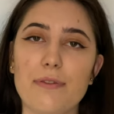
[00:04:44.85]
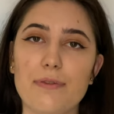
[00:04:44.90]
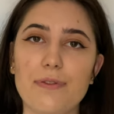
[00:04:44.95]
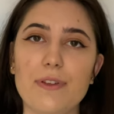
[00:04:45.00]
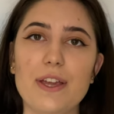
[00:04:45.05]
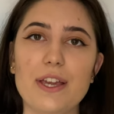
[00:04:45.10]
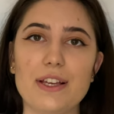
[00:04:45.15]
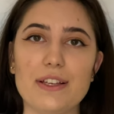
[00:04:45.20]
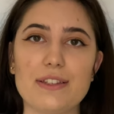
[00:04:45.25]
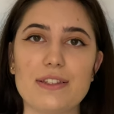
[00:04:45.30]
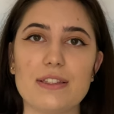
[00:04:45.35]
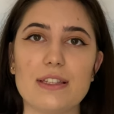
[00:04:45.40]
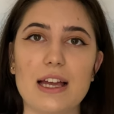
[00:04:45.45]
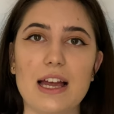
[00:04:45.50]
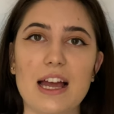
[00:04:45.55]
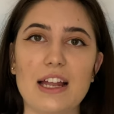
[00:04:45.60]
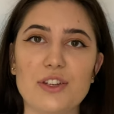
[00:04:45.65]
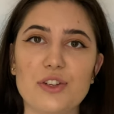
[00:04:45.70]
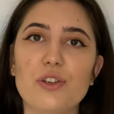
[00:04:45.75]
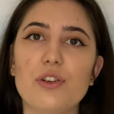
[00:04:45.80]
things
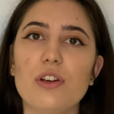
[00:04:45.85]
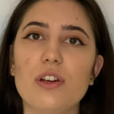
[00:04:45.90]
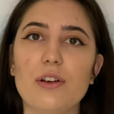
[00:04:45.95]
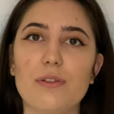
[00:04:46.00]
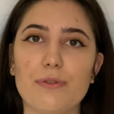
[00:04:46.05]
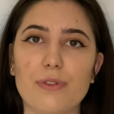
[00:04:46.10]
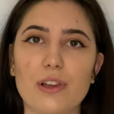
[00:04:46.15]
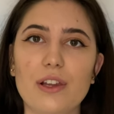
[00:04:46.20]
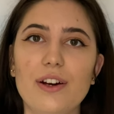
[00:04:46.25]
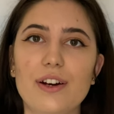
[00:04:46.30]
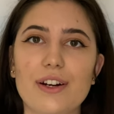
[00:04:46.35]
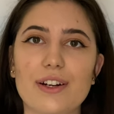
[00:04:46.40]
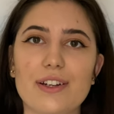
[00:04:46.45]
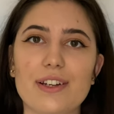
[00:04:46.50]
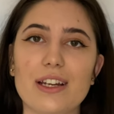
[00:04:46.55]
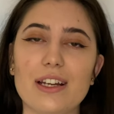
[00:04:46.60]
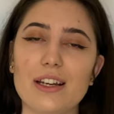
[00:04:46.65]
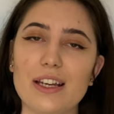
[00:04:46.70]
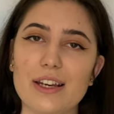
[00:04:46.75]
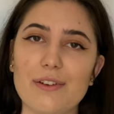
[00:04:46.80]
that you could have
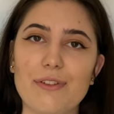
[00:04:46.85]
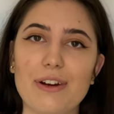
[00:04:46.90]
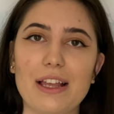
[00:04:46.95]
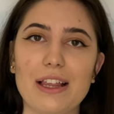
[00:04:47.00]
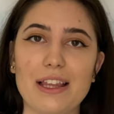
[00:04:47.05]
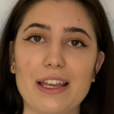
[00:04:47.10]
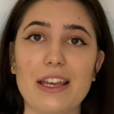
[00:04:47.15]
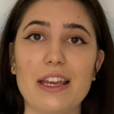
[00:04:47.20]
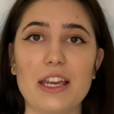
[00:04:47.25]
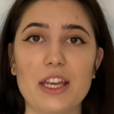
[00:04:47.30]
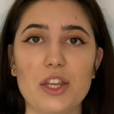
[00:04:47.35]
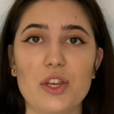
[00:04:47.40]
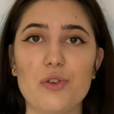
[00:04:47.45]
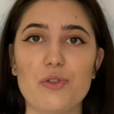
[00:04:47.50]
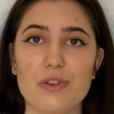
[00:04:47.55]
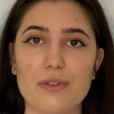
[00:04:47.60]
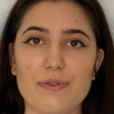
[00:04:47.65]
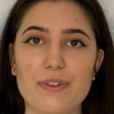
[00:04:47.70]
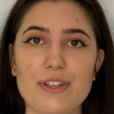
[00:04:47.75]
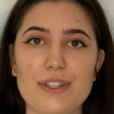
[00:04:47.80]
learned really in
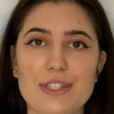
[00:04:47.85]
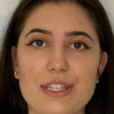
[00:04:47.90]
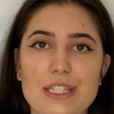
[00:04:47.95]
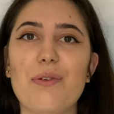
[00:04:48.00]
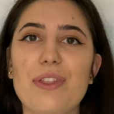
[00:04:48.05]
university.